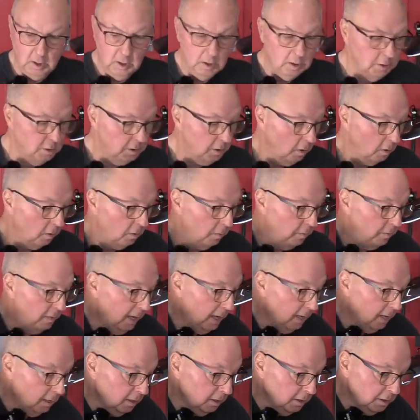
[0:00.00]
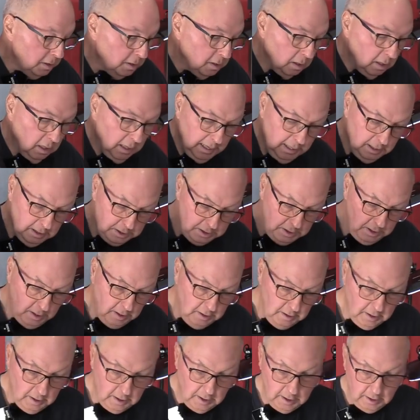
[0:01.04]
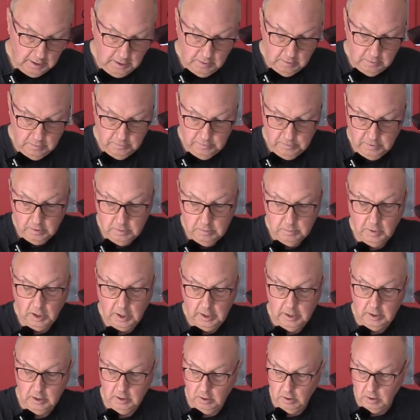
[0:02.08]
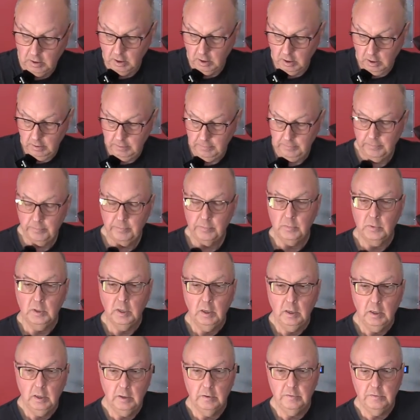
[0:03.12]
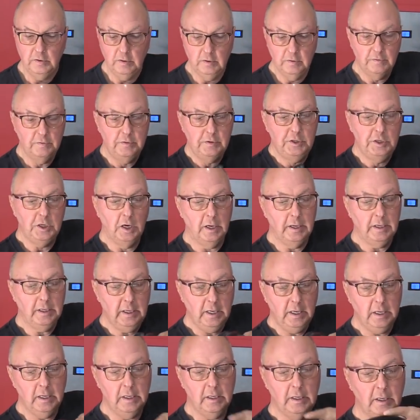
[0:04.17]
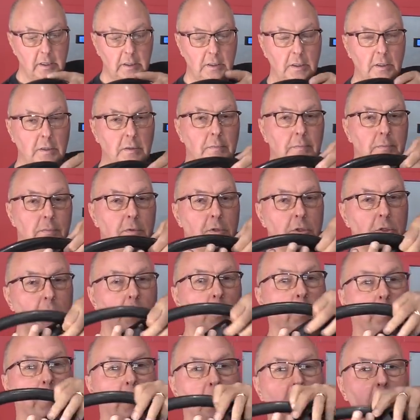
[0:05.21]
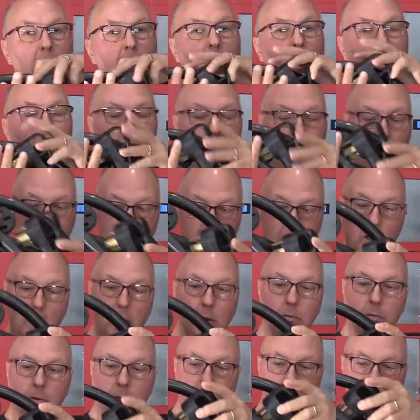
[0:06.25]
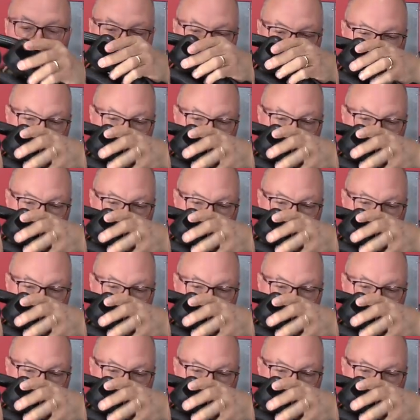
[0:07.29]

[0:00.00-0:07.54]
So that is the last thing that I use in my car, is this gigantic, super heavy, I would bet